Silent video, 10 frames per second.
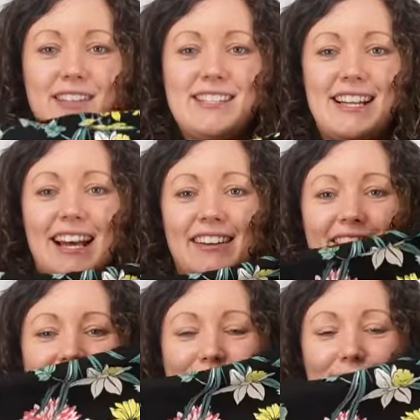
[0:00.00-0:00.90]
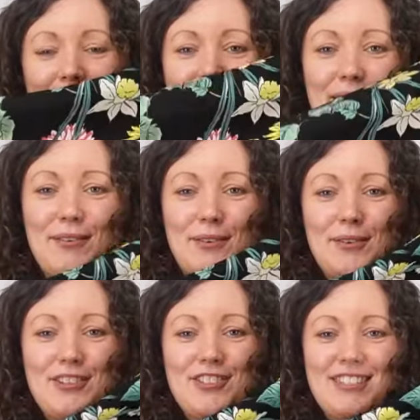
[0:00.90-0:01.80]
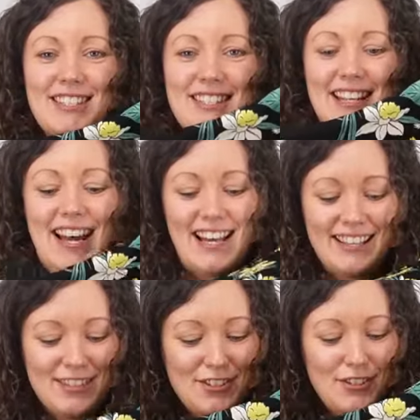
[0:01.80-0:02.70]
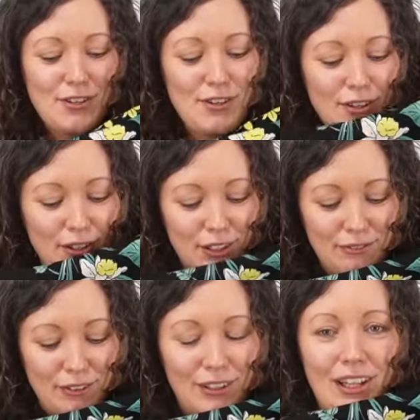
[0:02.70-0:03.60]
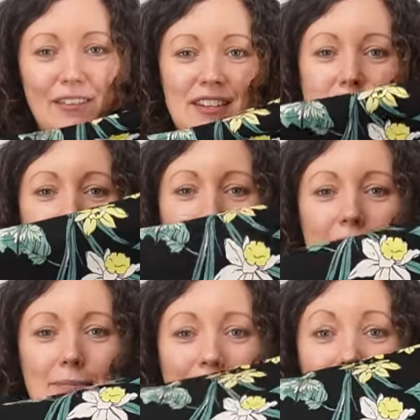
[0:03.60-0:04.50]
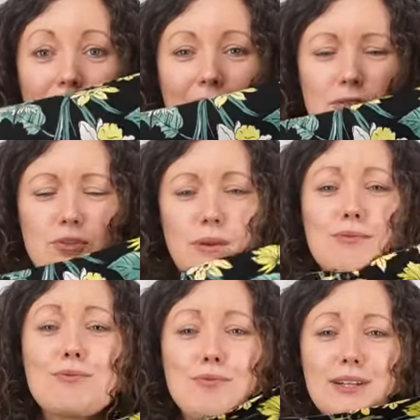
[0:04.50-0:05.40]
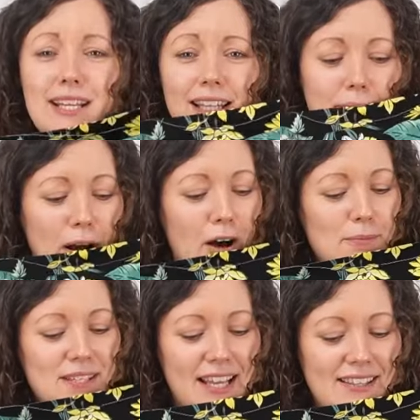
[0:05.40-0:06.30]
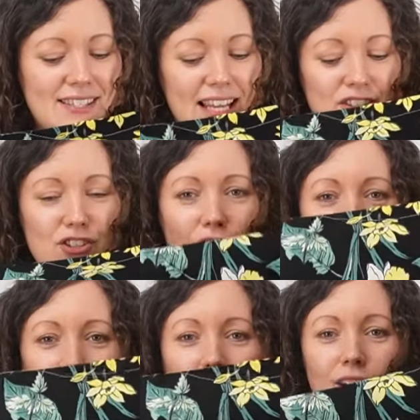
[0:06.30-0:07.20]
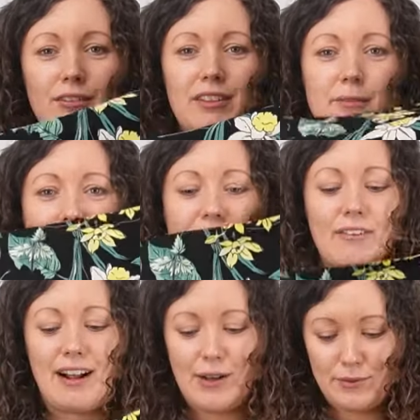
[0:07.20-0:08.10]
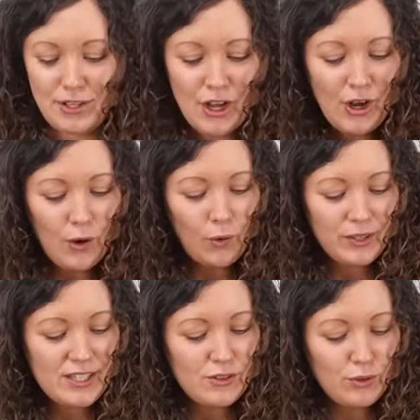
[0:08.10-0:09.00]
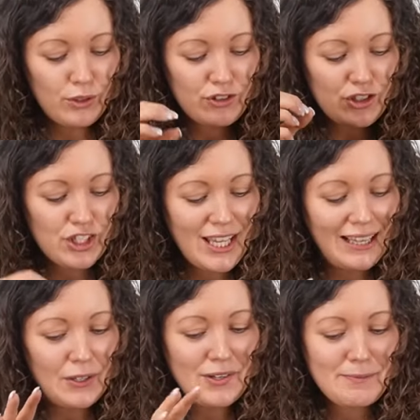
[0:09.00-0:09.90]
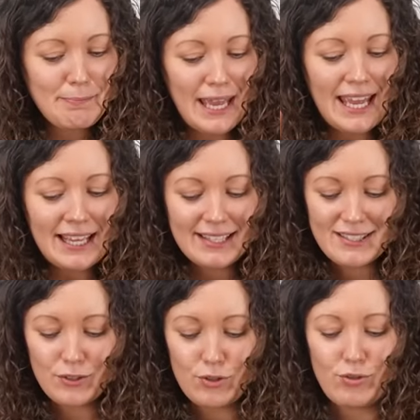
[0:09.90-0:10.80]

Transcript: the design on this one. How gorgeous is that? So colourful on this black background, so it really pops against that dark colour in the background. All these gorgeous yellows, pinks and